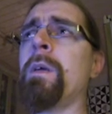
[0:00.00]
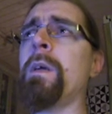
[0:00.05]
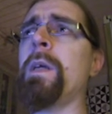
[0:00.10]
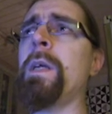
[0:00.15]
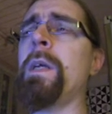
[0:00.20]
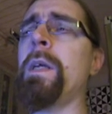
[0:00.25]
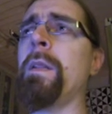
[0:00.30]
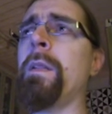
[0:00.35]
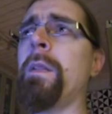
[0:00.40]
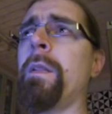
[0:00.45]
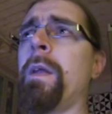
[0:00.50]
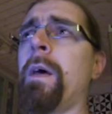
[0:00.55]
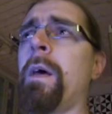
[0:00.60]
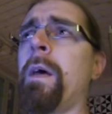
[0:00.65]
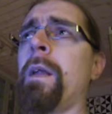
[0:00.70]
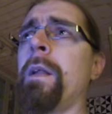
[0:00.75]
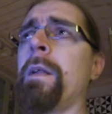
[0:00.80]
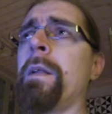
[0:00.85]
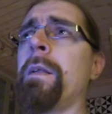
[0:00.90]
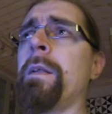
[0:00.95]
in
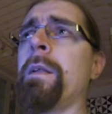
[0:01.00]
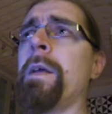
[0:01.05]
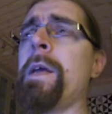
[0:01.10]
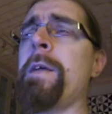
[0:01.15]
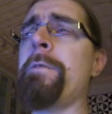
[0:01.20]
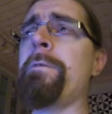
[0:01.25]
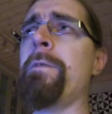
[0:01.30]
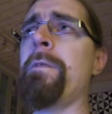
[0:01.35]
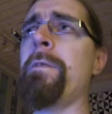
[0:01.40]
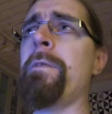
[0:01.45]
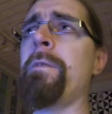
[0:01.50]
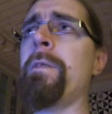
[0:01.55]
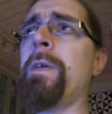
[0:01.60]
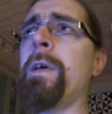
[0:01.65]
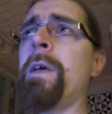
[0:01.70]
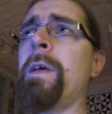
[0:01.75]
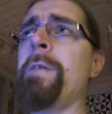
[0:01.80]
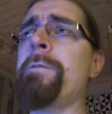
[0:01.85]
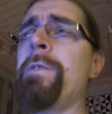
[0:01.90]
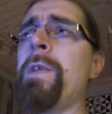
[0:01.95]
an
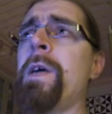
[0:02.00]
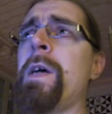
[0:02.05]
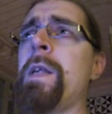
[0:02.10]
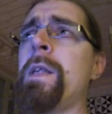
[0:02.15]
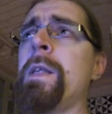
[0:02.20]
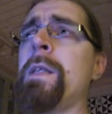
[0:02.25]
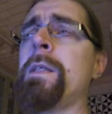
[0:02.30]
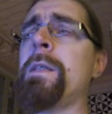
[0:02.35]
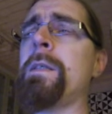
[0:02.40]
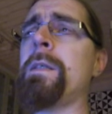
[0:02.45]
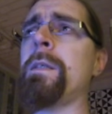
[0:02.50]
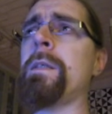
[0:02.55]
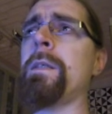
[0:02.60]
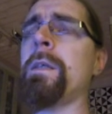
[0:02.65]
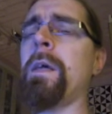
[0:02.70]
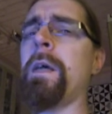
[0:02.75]
event,